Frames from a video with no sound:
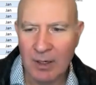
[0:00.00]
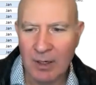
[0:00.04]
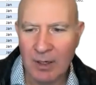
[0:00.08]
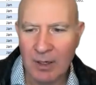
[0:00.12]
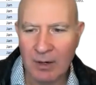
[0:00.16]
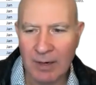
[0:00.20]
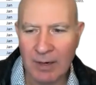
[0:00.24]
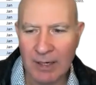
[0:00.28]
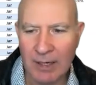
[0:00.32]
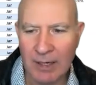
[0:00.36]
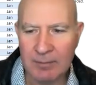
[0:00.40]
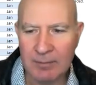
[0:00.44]

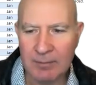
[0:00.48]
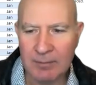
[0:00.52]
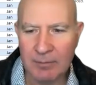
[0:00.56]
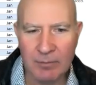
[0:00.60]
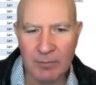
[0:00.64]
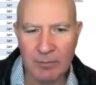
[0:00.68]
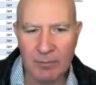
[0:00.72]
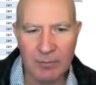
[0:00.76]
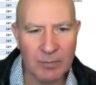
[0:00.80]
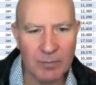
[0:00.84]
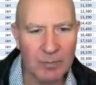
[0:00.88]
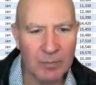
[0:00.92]
All right.
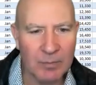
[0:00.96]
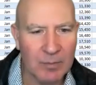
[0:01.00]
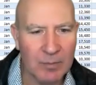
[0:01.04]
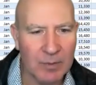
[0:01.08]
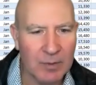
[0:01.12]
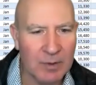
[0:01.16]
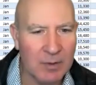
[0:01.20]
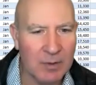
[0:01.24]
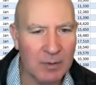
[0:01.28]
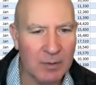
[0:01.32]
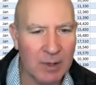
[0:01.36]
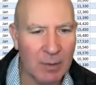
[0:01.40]

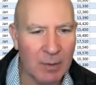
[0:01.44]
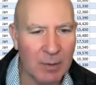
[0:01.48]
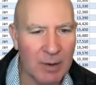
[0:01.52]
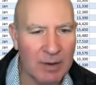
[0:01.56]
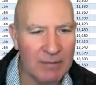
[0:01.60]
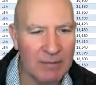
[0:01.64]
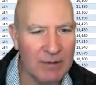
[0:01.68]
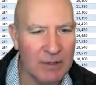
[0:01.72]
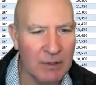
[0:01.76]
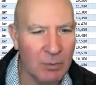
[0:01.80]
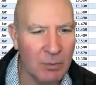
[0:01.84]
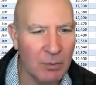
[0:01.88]

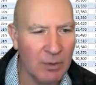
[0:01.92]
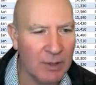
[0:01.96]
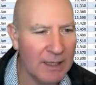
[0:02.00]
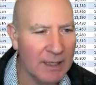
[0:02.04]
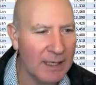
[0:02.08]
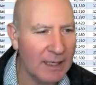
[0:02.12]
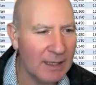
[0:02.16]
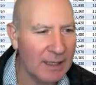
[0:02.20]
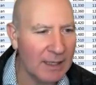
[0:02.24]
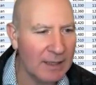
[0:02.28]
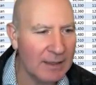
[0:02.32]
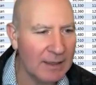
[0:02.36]
However you want to
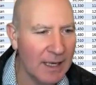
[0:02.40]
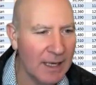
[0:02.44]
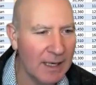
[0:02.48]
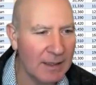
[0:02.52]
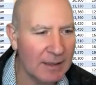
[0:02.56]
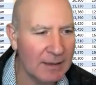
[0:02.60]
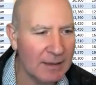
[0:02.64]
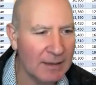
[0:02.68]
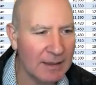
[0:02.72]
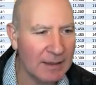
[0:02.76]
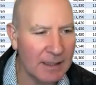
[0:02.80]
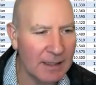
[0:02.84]
get in
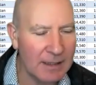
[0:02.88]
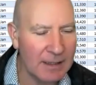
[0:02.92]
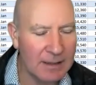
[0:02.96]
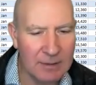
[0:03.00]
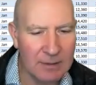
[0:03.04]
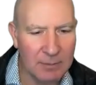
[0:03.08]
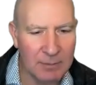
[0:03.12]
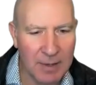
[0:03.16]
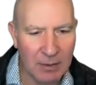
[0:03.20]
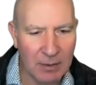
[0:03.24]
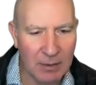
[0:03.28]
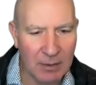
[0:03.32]
there, get
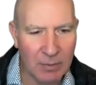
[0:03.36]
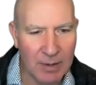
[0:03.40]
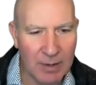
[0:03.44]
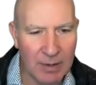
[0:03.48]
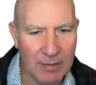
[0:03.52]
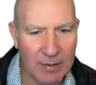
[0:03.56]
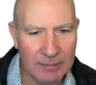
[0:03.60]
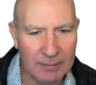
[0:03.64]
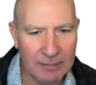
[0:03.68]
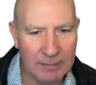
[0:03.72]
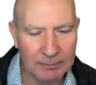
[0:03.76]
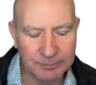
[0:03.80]
into
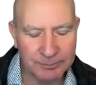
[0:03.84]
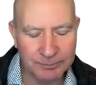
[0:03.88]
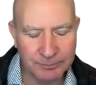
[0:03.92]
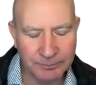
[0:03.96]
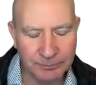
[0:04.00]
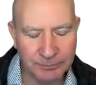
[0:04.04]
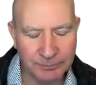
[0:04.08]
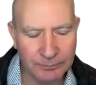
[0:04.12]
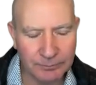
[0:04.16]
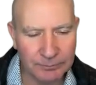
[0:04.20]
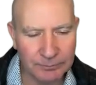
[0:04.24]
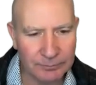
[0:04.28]
PowerQuery,
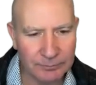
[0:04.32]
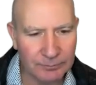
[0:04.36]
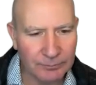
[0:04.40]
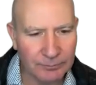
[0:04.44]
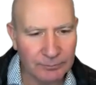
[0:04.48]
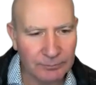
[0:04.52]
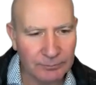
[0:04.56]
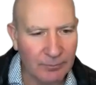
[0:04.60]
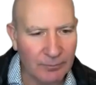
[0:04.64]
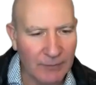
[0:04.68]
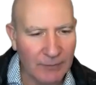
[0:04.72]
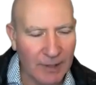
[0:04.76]

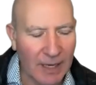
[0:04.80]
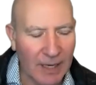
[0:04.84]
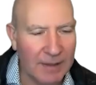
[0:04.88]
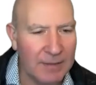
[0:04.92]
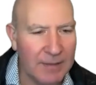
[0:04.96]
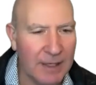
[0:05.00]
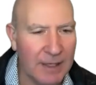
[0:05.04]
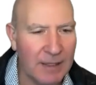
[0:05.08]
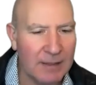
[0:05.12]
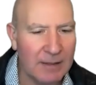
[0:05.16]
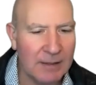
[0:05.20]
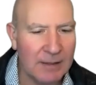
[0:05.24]

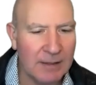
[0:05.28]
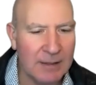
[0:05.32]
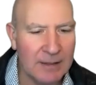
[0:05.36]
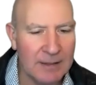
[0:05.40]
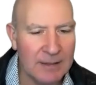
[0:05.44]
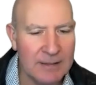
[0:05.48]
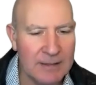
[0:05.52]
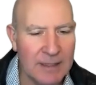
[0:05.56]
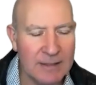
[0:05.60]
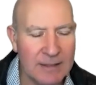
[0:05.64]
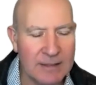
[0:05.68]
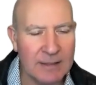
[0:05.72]
and then
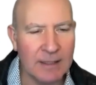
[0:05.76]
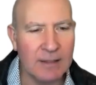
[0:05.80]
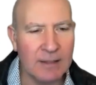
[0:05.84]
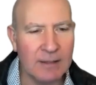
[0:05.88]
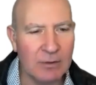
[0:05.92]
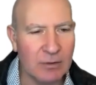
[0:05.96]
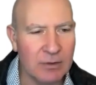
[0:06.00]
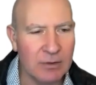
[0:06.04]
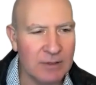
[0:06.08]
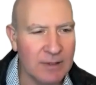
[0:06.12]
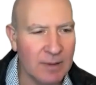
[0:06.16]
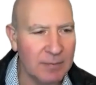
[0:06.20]
it's
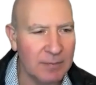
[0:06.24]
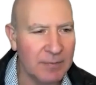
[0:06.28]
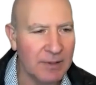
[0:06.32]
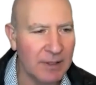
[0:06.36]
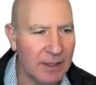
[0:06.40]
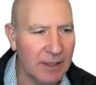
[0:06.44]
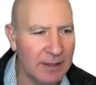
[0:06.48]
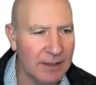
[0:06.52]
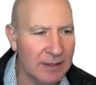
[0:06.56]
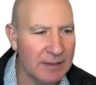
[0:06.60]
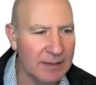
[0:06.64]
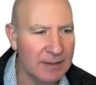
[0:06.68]
going to look
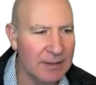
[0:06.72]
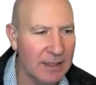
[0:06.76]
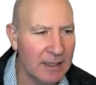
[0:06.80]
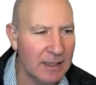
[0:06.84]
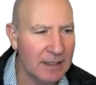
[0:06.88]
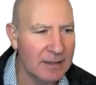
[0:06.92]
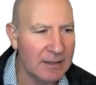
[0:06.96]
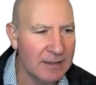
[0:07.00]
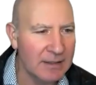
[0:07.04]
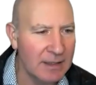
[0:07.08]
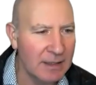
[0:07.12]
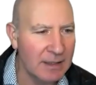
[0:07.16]
something like this.
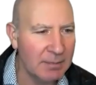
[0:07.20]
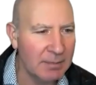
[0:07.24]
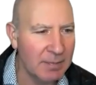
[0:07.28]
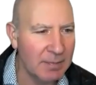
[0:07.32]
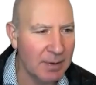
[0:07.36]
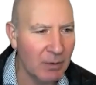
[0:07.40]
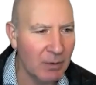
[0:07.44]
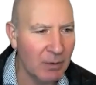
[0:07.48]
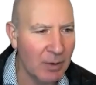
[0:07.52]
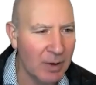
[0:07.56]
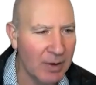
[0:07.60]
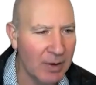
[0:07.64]
Here you see
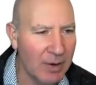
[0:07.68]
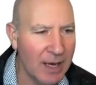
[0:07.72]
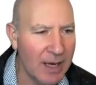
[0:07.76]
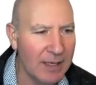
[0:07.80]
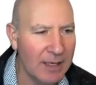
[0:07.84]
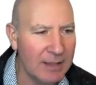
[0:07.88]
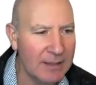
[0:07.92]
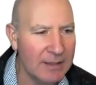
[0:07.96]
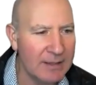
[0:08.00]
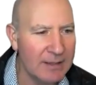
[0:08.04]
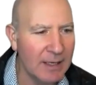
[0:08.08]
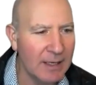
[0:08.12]
PowerQuery
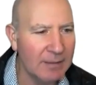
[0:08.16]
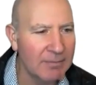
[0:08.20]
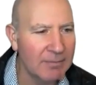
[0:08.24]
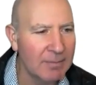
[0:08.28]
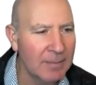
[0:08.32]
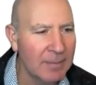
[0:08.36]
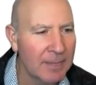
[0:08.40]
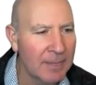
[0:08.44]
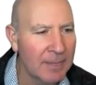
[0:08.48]
editor,